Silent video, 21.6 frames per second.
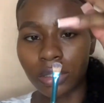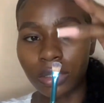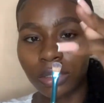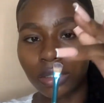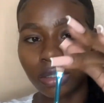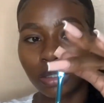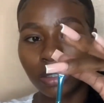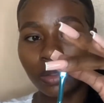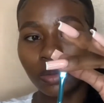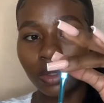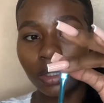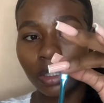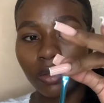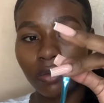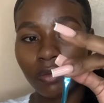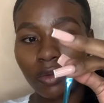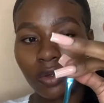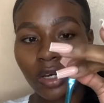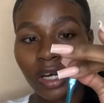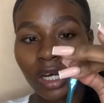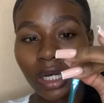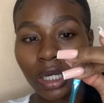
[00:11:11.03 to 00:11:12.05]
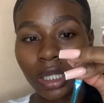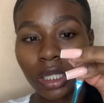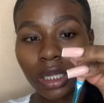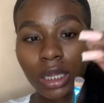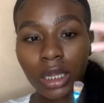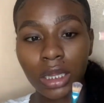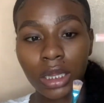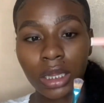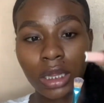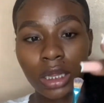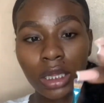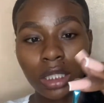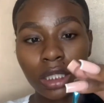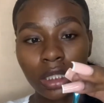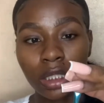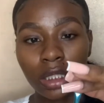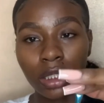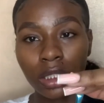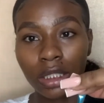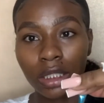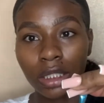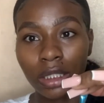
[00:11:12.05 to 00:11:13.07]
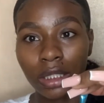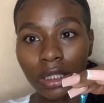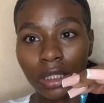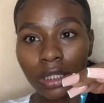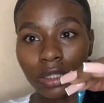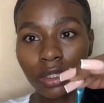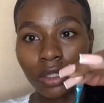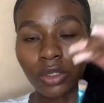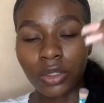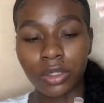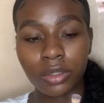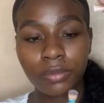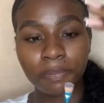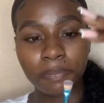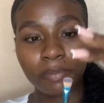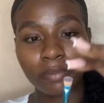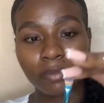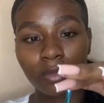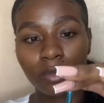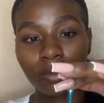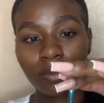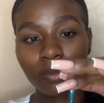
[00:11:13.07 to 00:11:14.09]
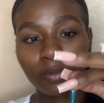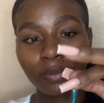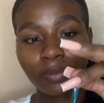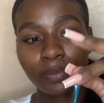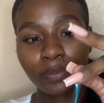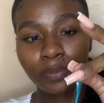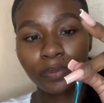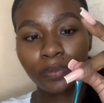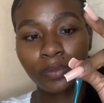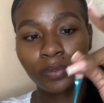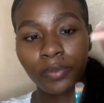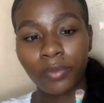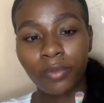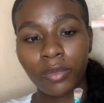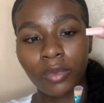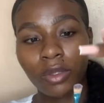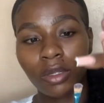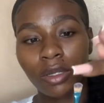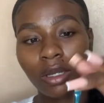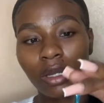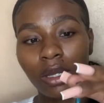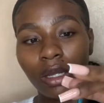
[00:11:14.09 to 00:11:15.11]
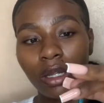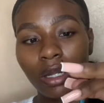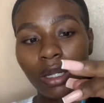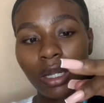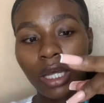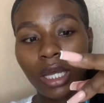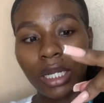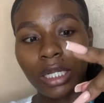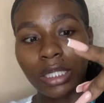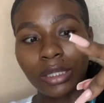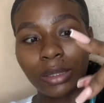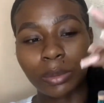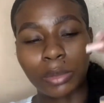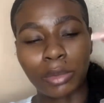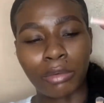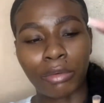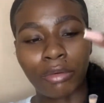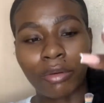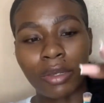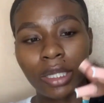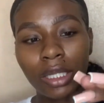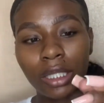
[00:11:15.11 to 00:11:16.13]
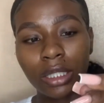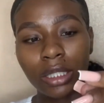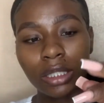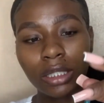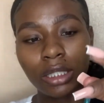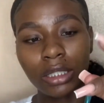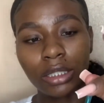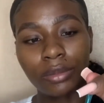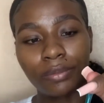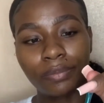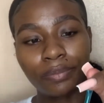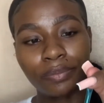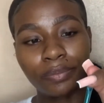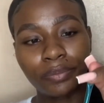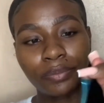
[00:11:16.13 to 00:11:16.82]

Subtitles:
This will give you a clean cut and line it up real clean.